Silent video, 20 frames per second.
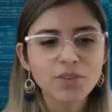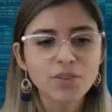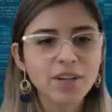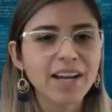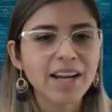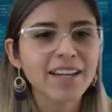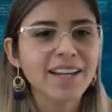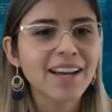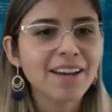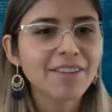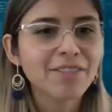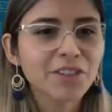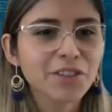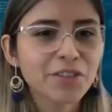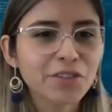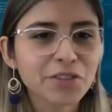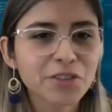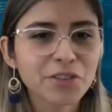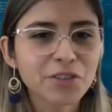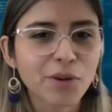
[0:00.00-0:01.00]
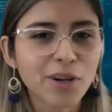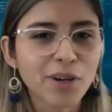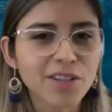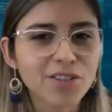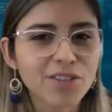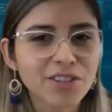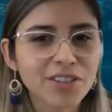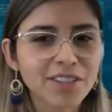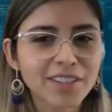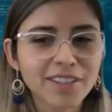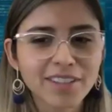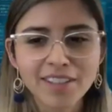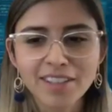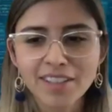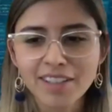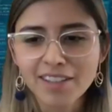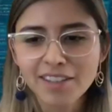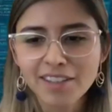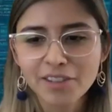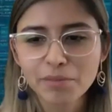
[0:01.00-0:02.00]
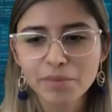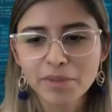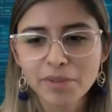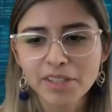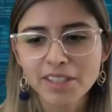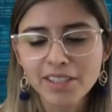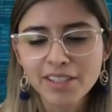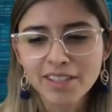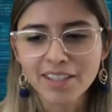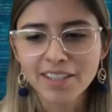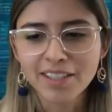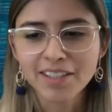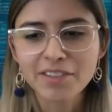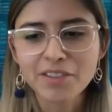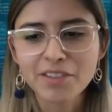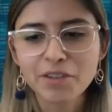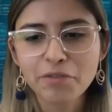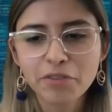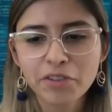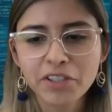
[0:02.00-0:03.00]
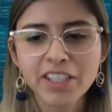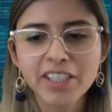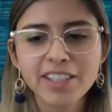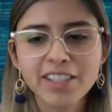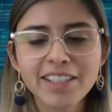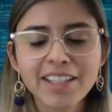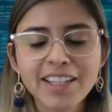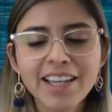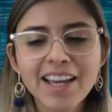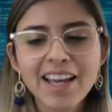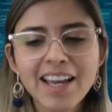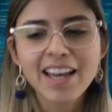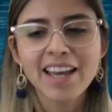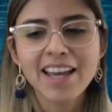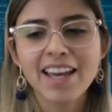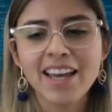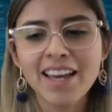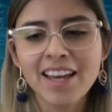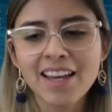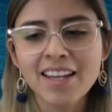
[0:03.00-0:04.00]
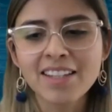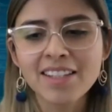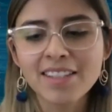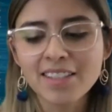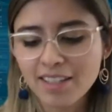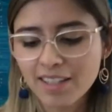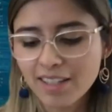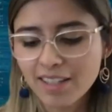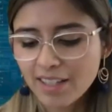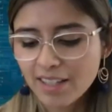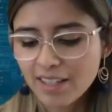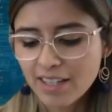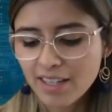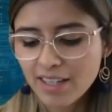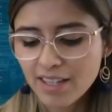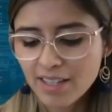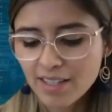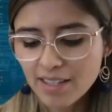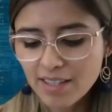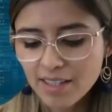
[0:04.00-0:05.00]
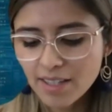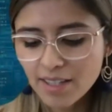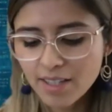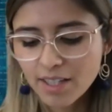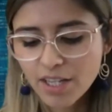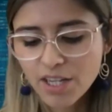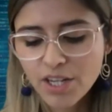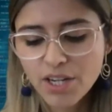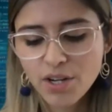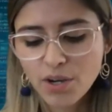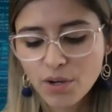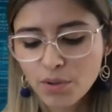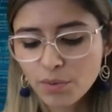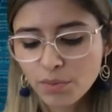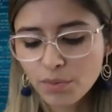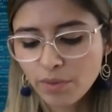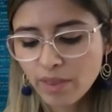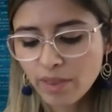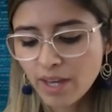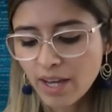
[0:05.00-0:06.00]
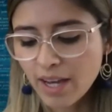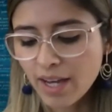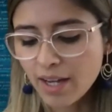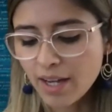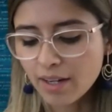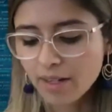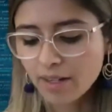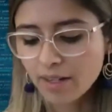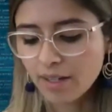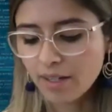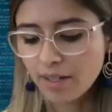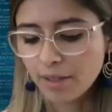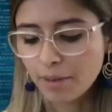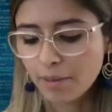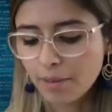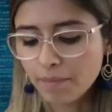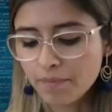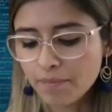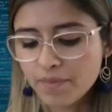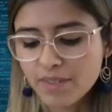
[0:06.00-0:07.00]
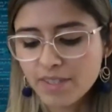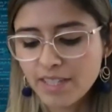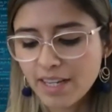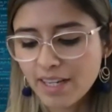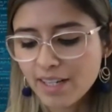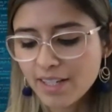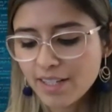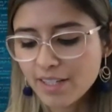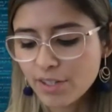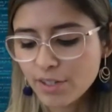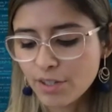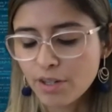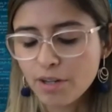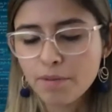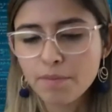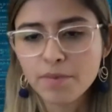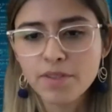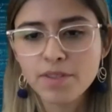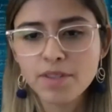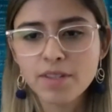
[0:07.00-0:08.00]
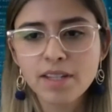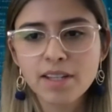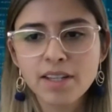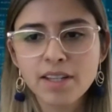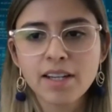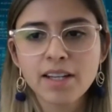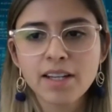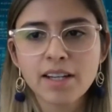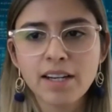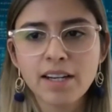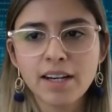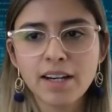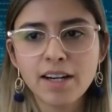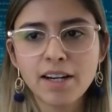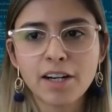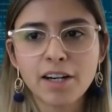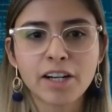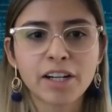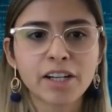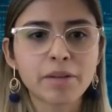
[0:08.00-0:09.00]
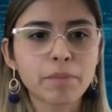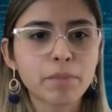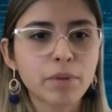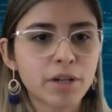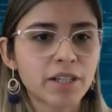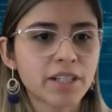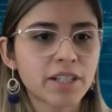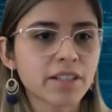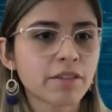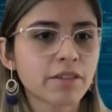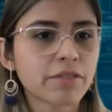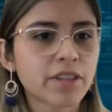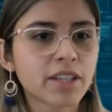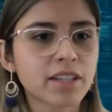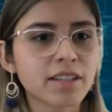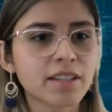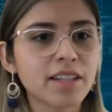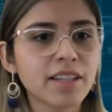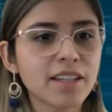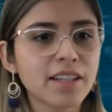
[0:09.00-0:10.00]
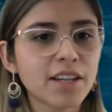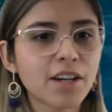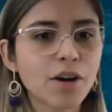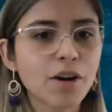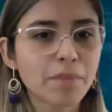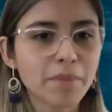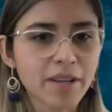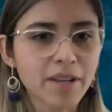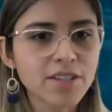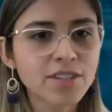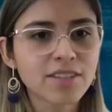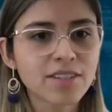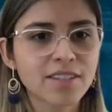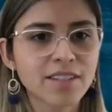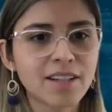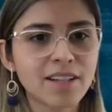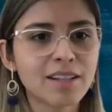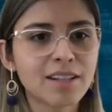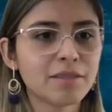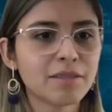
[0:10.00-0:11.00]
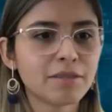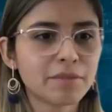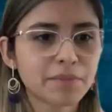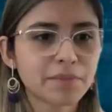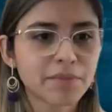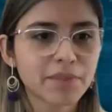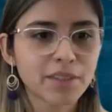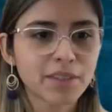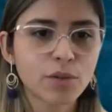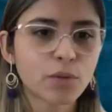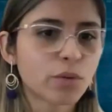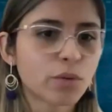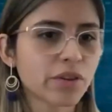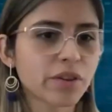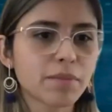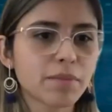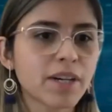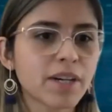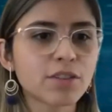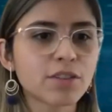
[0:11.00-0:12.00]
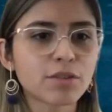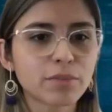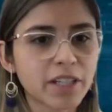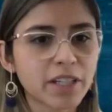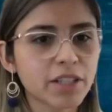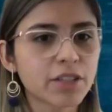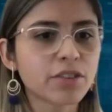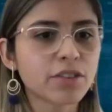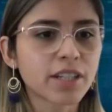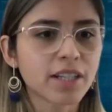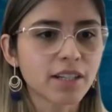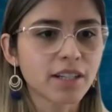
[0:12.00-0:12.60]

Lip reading: I have another question, a little bit different. And is it known that diatoms are part of the commensal or the microbiota